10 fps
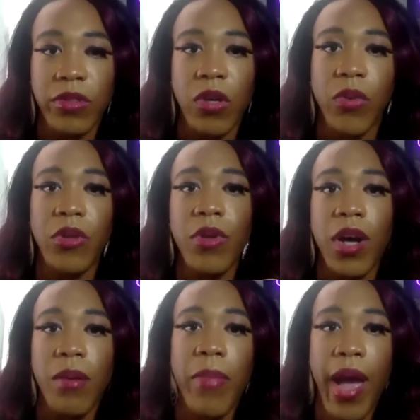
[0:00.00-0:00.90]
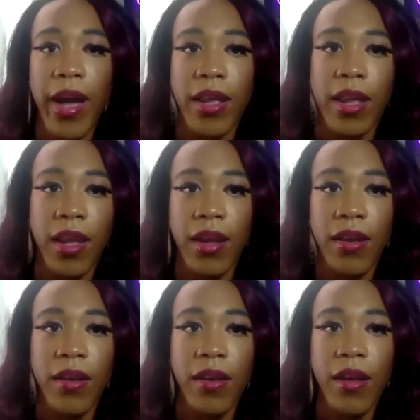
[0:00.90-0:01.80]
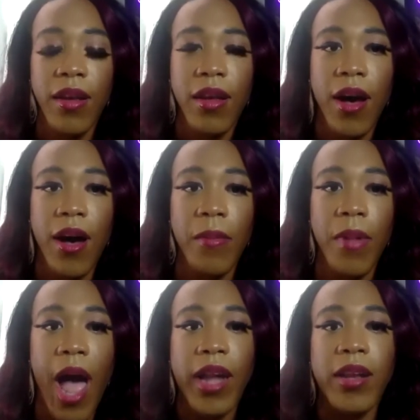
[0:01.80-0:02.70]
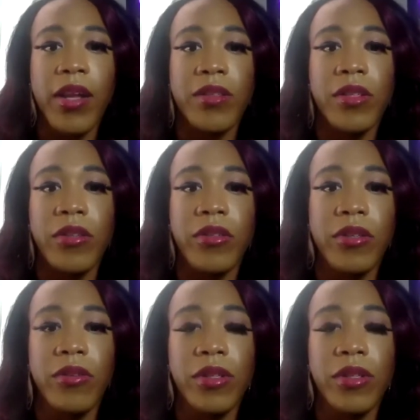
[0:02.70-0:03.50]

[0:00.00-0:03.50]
So when you come back again, I can introduce you